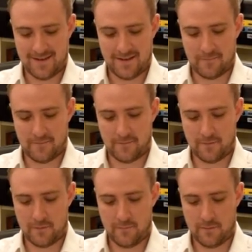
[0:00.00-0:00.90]
and that
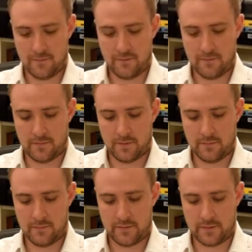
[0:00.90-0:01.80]
no one should buy
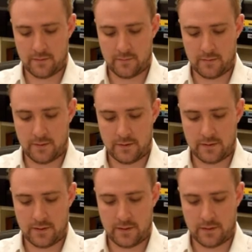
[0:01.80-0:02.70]
or sell unless
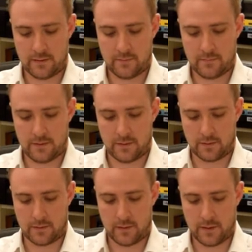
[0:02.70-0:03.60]
he had the mark,